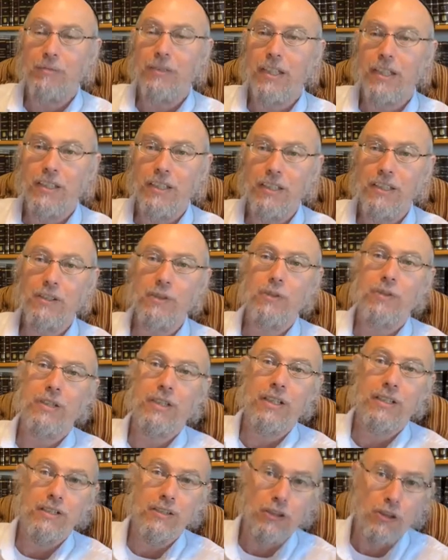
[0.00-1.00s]
telling you
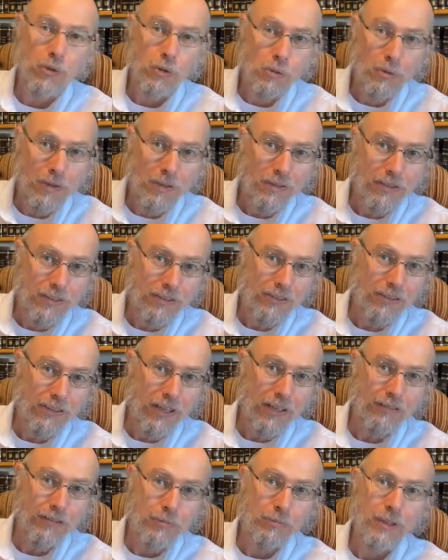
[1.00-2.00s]
that you will
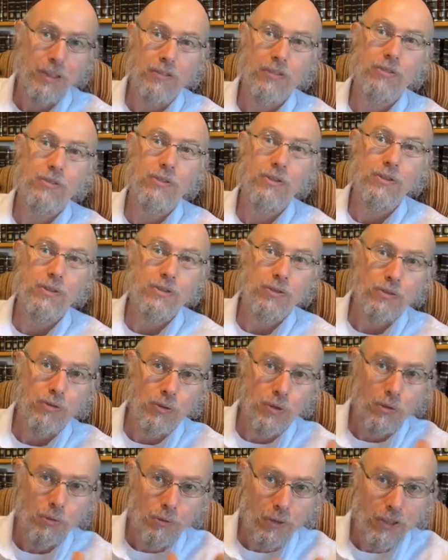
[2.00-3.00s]
discover me through,
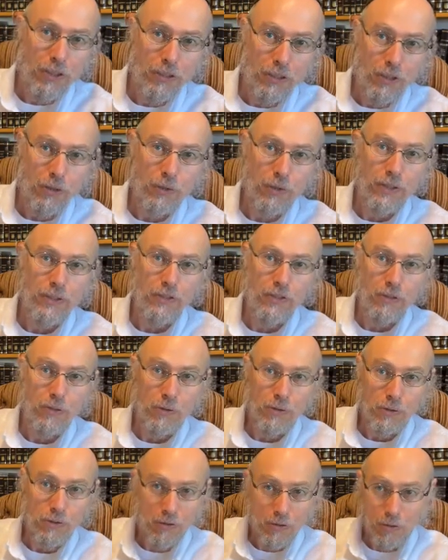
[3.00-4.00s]
through what you're going to do.
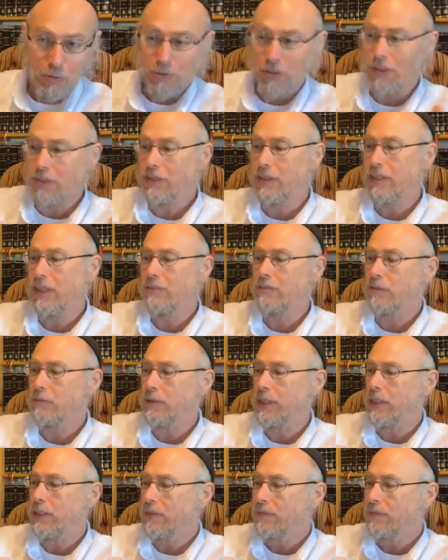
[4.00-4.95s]
You will discover me.